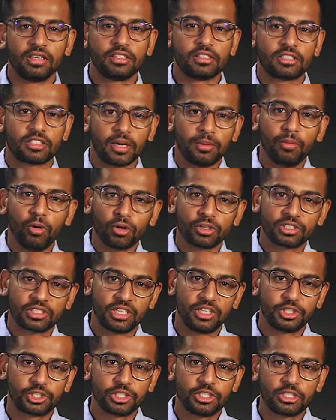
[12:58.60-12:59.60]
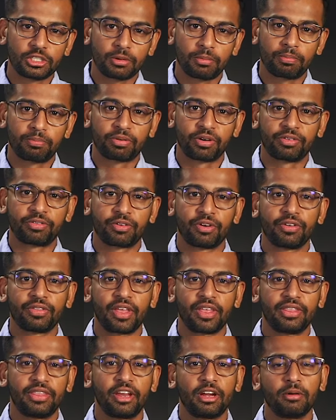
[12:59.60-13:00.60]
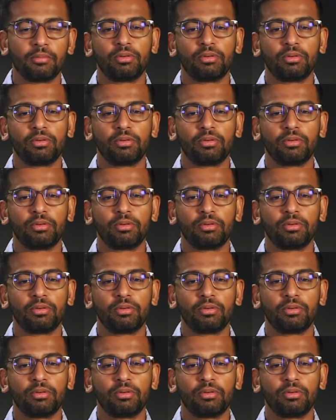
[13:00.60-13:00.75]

Some organizations prefer that their